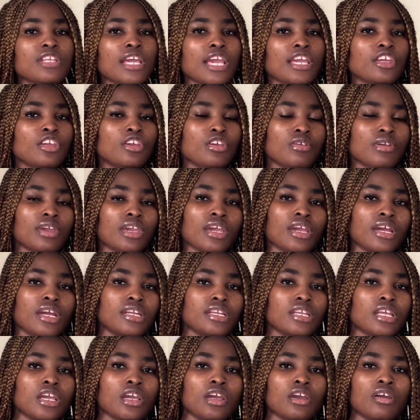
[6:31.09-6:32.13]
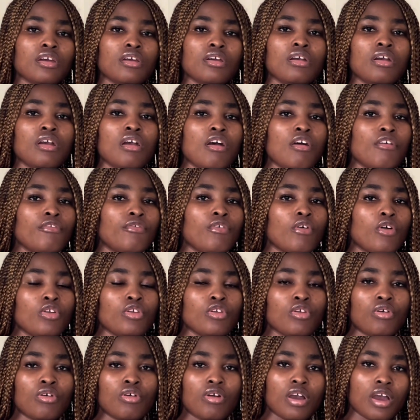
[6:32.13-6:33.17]
thank you here and there for
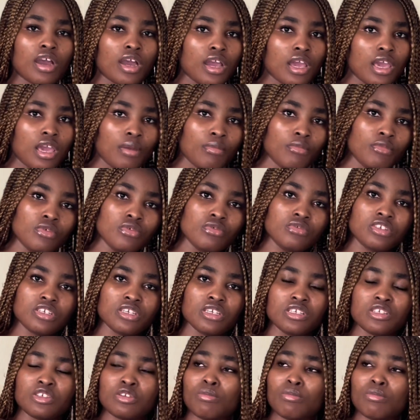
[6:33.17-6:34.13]
your heart emojis.